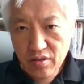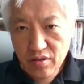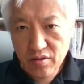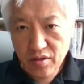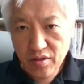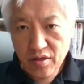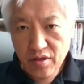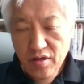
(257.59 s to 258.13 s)

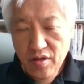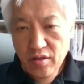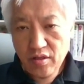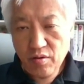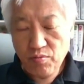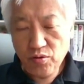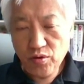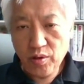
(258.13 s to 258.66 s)
the
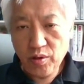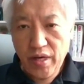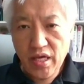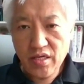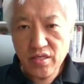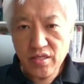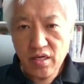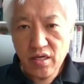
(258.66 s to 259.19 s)
book of
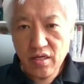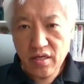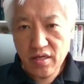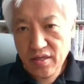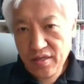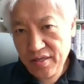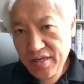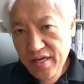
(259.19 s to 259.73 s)

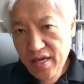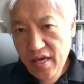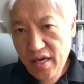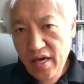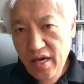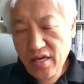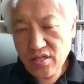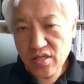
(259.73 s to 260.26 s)

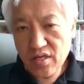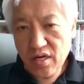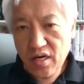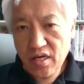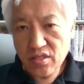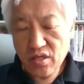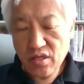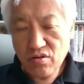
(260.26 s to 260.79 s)

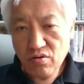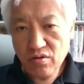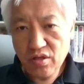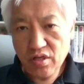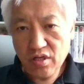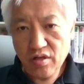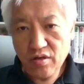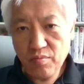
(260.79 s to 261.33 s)
Ezra is
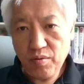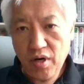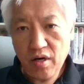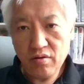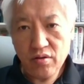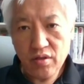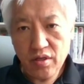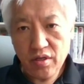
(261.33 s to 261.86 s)
talking
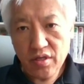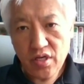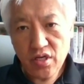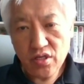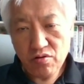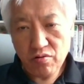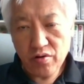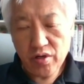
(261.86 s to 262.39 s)
about
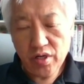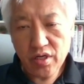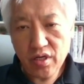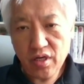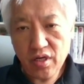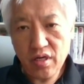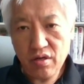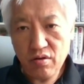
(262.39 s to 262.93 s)

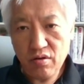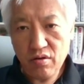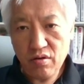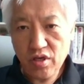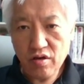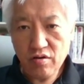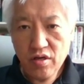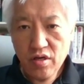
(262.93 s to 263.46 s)
historical
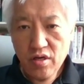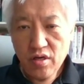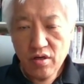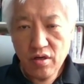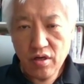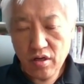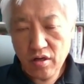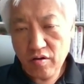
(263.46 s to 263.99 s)
looking
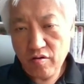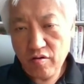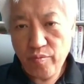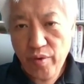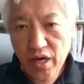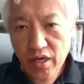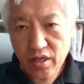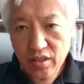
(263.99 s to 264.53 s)

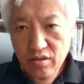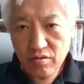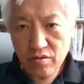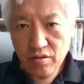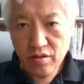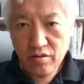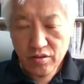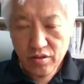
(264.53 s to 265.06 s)
back,
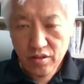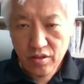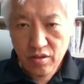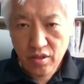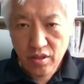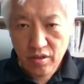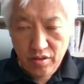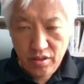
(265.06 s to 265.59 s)

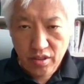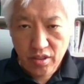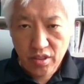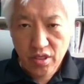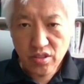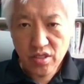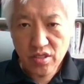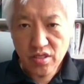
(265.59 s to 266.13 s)
in
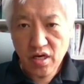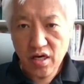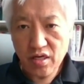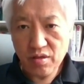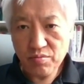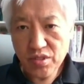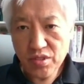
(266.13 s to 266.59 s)
his time.